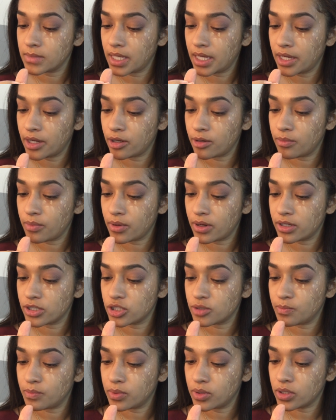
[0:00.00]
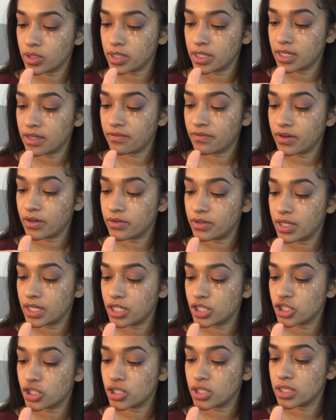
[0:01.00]
Airbrush Blurring
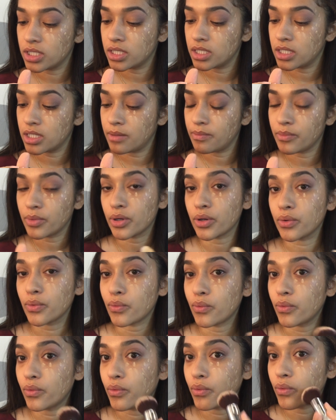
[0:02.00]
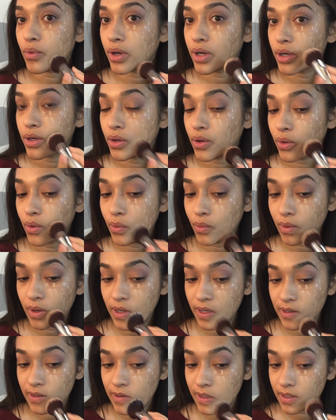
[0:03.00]
Foundation number
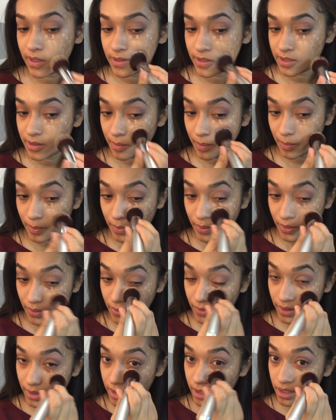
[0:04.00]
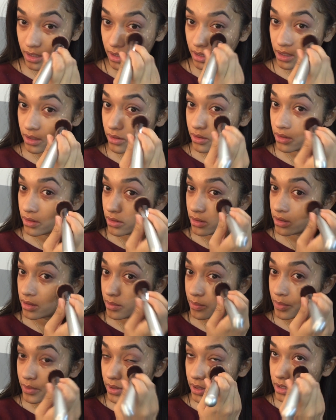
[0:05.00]
101. It's a pretty
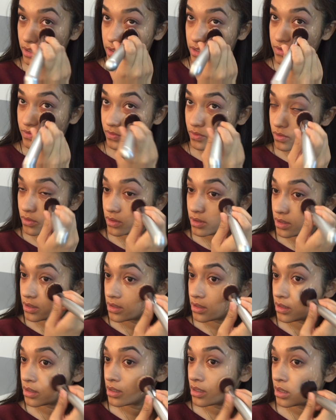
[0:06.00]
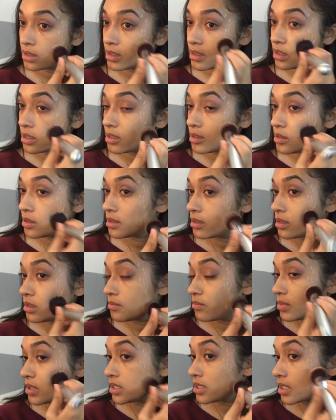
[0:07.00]
good brush for
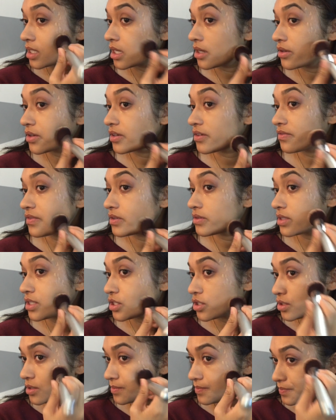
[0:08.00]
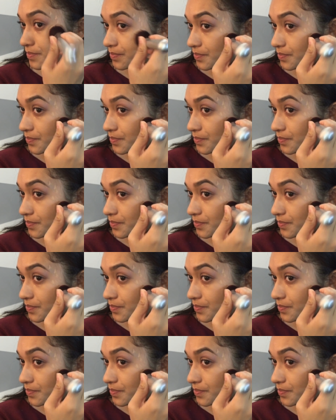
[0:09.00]
blending out your foundation.